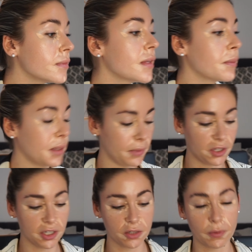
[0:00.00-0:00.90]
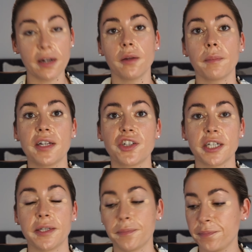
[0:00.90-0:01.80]
And maybe just right on my chin.
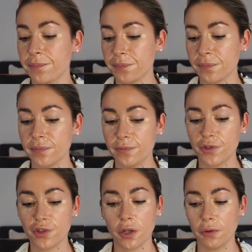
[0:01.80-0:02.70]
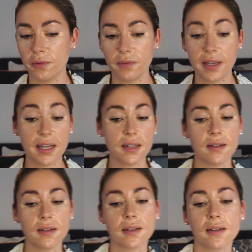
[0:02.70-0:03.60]
So
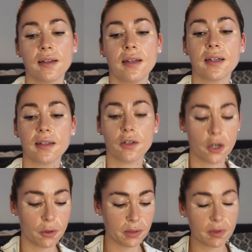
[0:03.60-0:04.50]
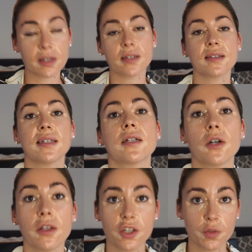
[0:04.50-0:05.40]
go in with concealer
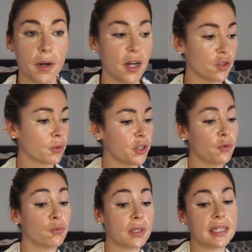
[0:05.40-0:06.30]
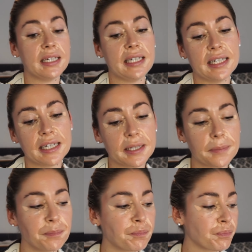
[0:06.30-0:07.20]
on the spots where you really need it.
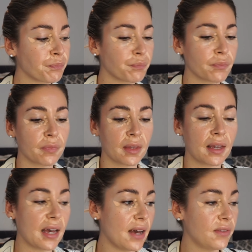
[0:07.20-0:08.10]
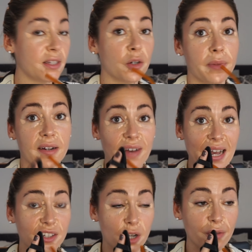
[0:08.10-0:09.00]
I have a little bit of
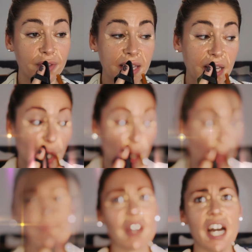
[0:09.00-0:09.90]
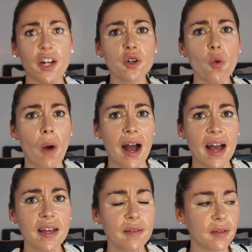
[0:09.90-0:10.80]
iced coffee here. I don't know
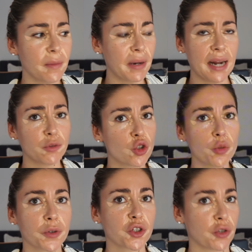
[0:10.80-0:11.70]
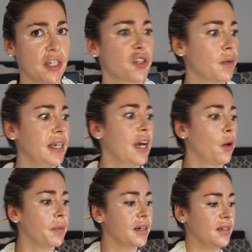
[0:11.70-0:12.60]
why, but I'm super stressed right
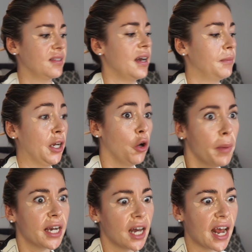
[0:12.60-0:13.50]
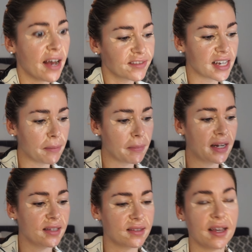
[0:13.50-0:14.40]
now because I'm like, oh my god, I have 10
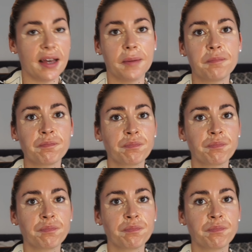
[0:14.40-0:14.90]
minutes and